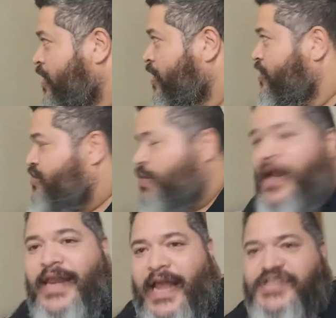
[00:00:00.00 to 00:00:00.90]
so I
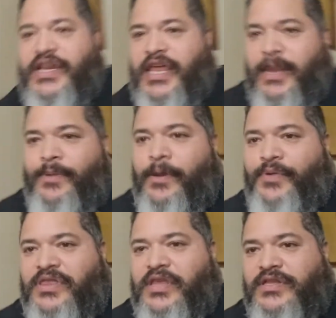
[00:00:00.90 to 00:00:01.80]
can actually keep up
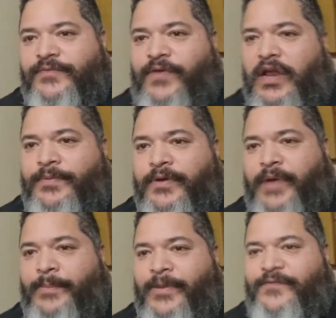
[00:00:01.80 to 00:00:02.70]
with the development
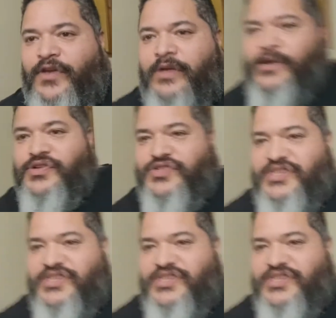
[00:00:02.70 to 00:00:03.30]
on my females,